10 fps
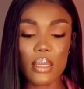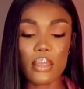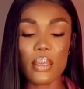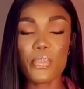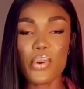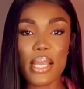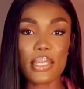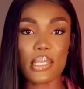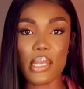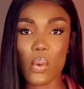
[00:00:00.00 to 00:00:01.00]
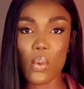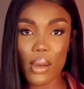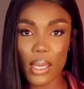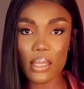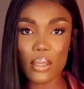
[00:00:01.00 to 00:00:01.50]
the prices are
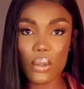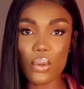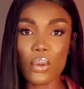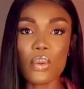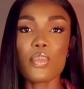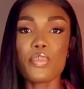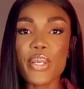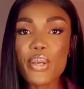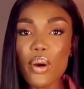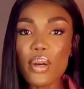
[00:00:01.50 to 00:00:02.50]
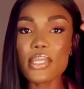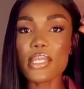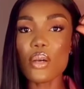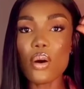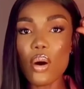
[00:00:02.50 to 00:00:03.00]
quite low because
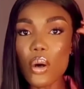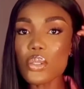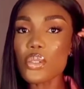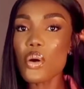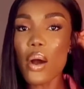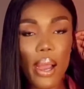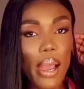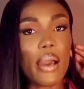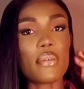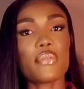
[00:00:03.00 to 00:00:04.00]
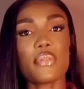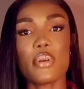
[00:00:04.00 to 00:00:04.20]
they also have